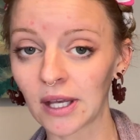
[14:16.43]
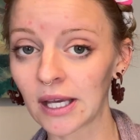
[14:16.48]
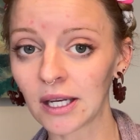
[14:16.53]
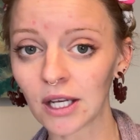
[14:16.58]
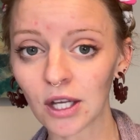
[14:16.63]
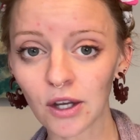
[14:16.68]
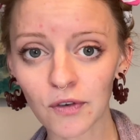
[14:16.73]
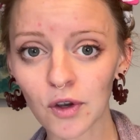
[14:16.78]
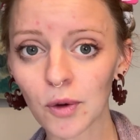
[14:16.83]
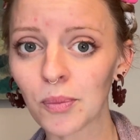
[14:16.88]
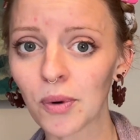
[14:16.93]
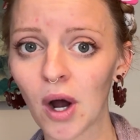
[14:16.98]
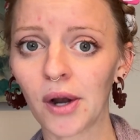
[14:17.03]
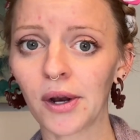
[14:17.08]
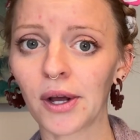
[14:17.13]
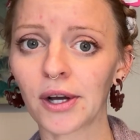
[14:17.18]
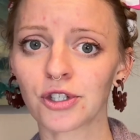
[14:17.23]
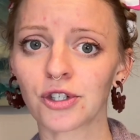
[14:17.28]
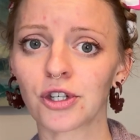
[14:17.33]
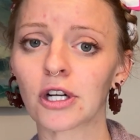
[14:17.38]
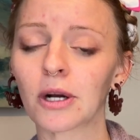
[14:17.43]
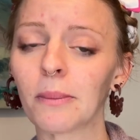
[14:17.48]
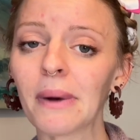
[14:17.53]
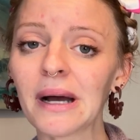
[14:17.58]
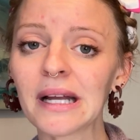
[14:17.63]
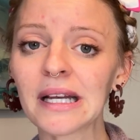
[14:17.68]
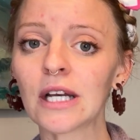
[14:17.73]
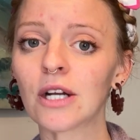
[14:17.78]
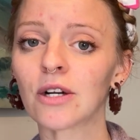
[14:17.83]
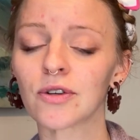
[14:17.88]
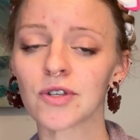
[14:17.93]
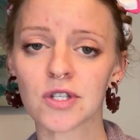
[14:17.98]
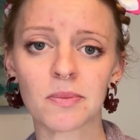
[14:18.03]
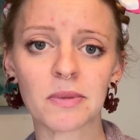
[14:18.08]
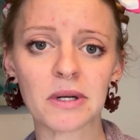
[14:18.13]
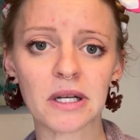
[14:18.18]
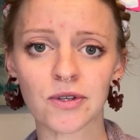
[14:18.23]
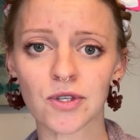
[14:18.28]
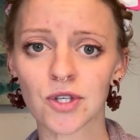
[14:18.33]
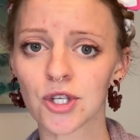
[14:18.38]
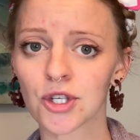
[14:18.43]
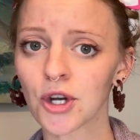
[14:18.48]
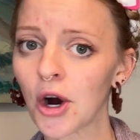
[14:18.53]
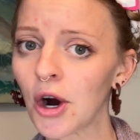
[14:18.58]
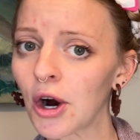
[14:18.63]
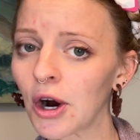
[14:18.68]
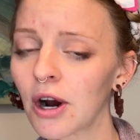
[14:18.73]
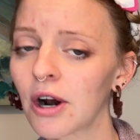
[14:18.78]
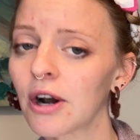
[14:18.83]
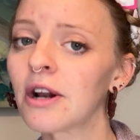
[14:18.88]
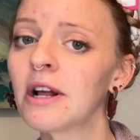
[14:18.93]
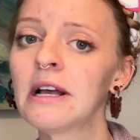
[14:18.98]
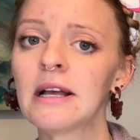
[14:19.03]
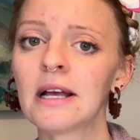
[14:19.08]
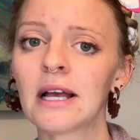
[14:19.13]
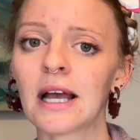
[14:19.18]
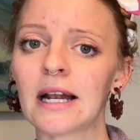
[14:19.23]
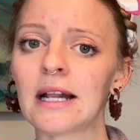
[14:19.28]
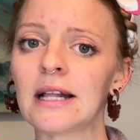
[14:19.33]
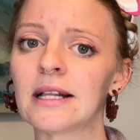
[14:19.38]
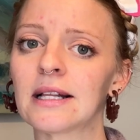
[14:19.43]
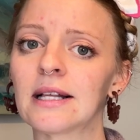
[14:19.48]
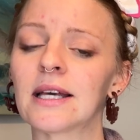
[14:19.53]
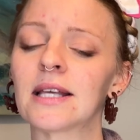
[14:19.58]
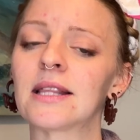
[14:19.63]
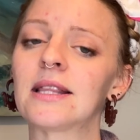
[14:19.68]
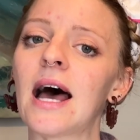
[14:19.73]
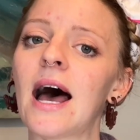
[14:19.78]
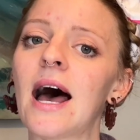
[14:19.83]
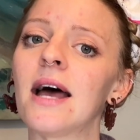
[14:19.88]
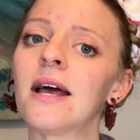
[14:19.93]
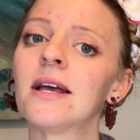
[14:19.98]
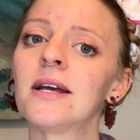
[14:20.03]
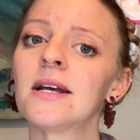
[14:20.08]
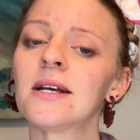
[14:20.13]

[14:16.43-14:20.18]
any of your product or your money or somebody else's card, anything like that.